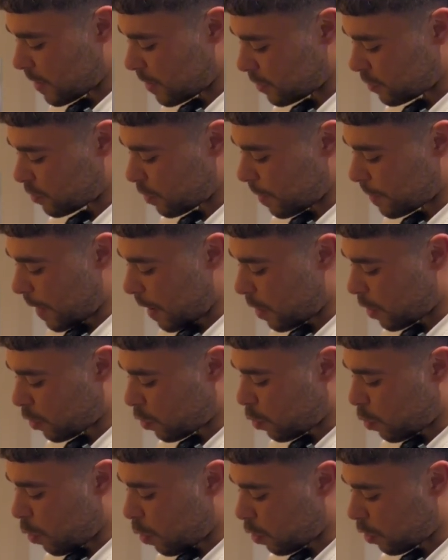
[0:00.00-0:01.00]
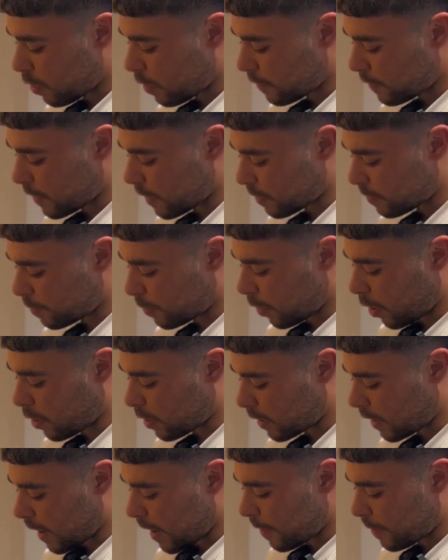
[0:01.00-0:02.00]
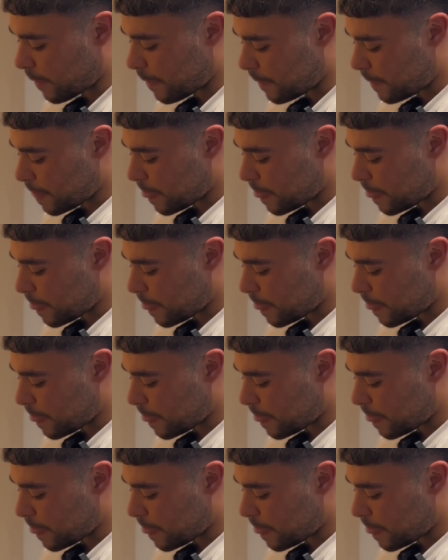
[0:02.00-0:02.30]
So about a quarter of this block now.